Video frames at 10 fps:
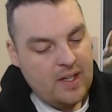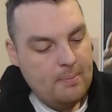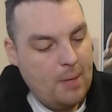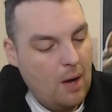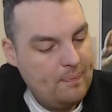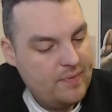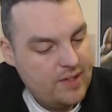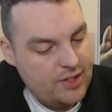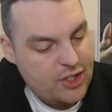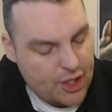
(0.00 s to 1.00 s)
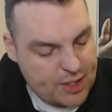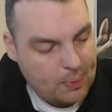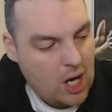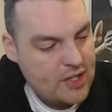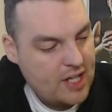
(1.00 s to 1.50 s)
But it's no
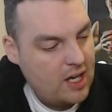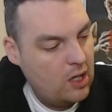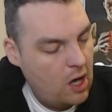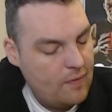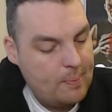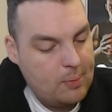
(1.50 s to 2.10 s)
surprise that a lot of